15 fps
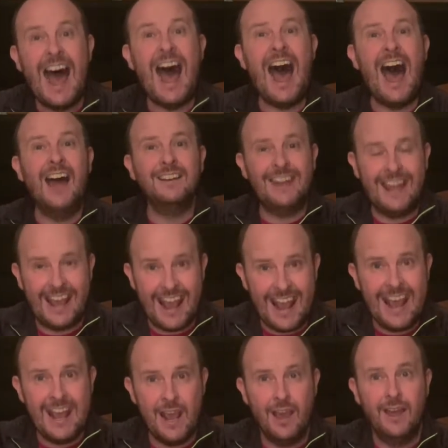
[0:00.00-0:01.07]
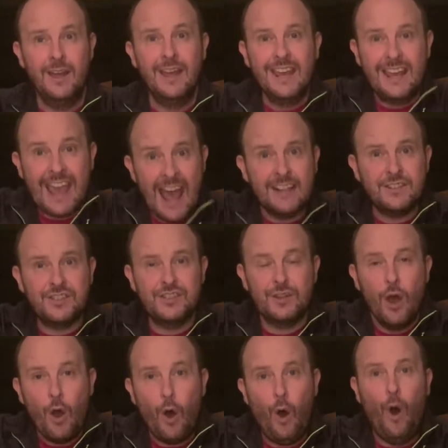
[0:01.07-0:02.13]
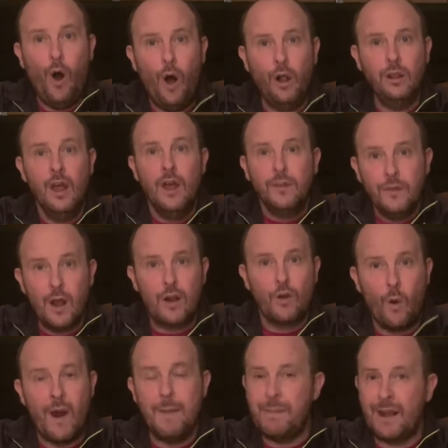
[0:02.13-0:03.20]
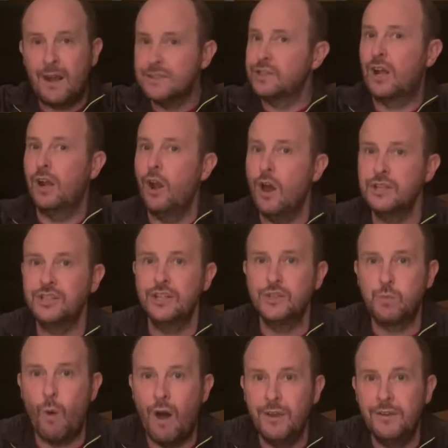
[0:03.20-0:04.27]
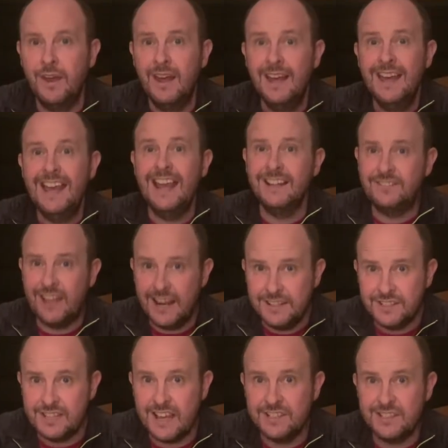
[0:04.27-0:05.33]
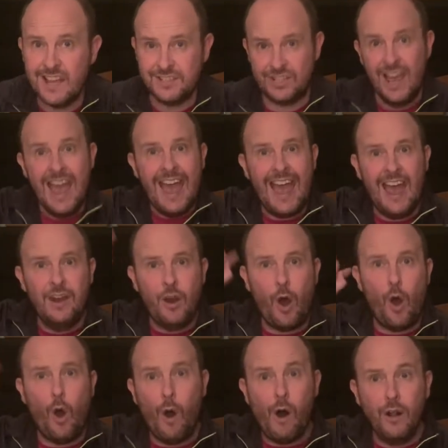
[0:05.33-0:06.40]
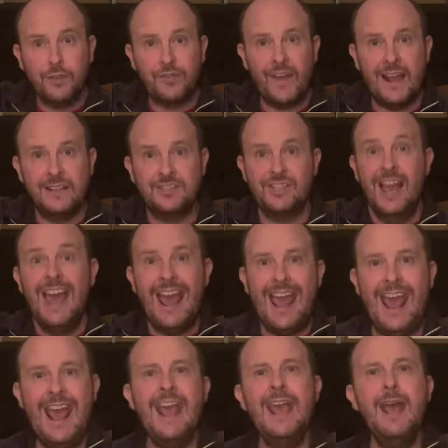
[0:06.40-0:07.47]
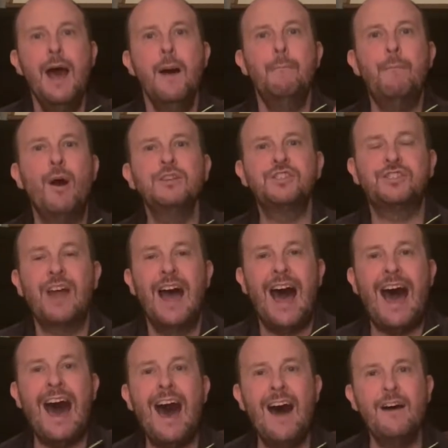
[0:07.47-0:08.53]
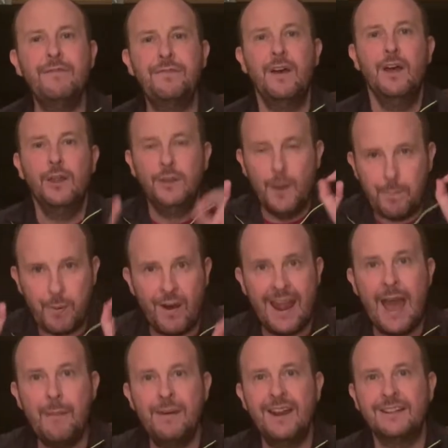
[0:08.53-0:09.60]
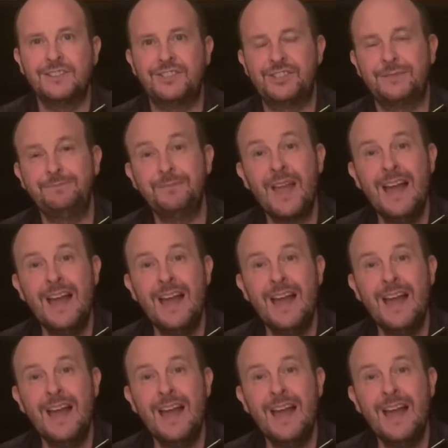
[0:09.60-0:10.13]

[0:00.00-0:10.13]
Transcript: And he gets all the glory because Colossians 1 18 says this in all things, he must have the preeminence.